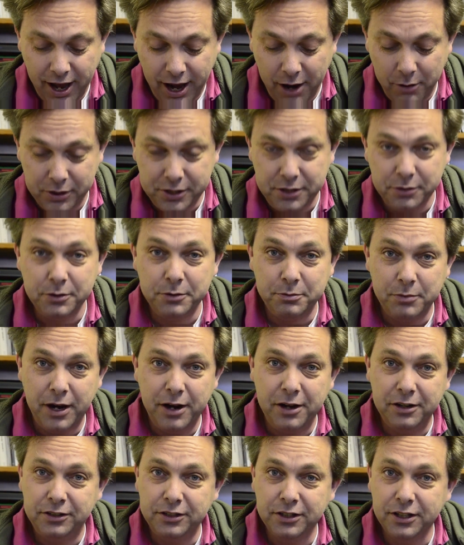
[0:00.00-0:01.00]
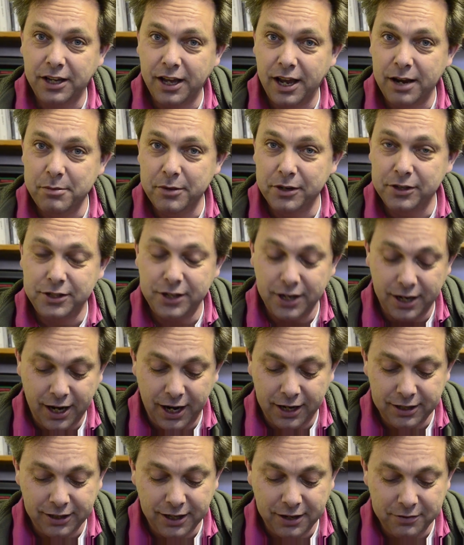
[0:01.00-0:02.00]
I wish I was married to a gamer chick.
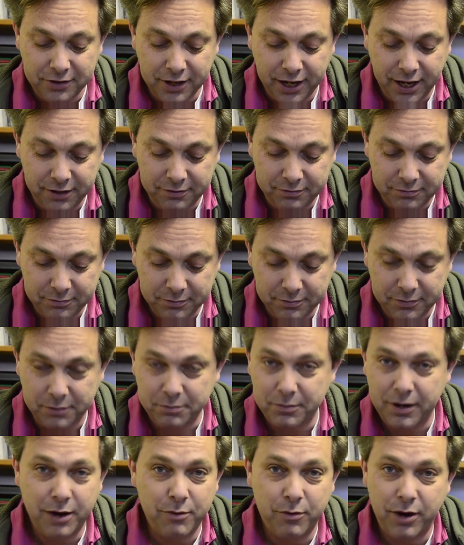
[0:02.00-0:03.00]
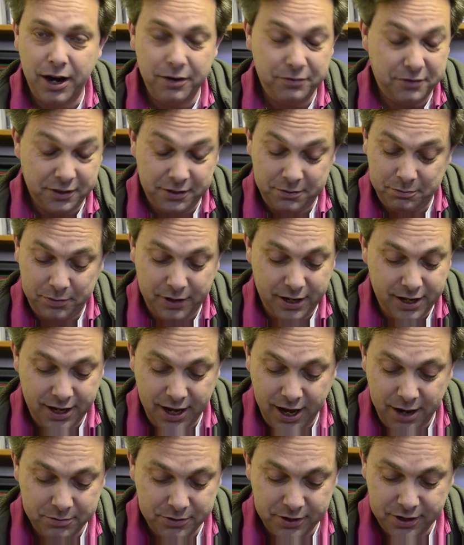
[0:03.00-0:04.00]
I'd love that. But my wife doesn't play
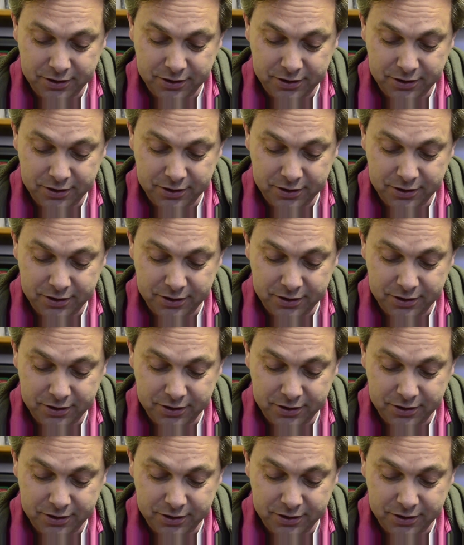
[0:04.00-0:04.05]
games